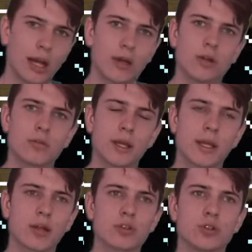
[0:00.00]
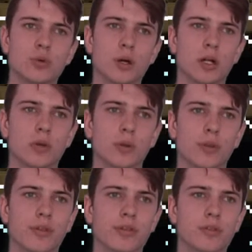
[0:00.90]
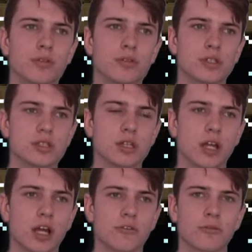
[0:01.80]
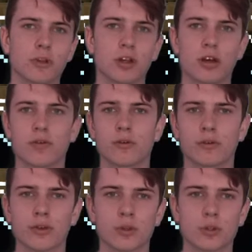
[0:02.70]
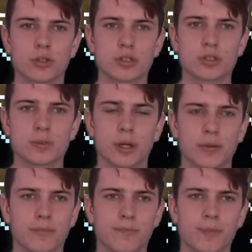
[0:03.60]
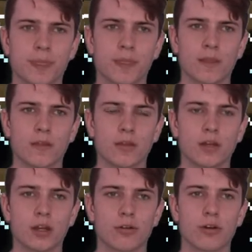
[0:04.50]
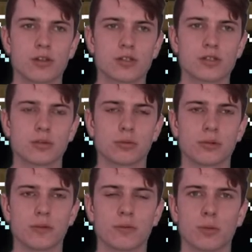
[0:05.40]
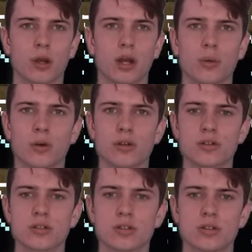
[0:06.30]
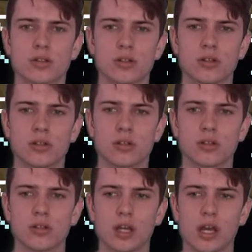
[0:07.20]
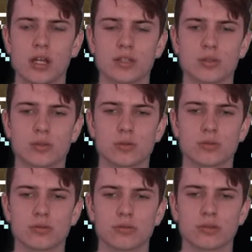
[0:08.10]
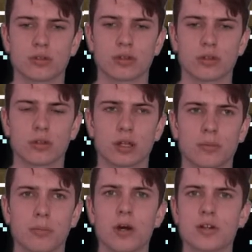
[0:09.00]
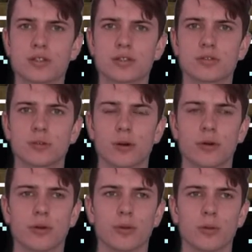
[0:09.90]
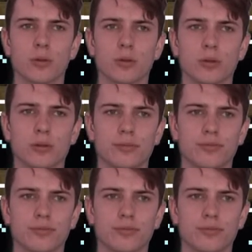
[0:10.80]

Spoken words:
I couldn't make out too well with just the light from the lava and the torches, but across the ravine from where I was, I saw what it looked like moss growing on the wall.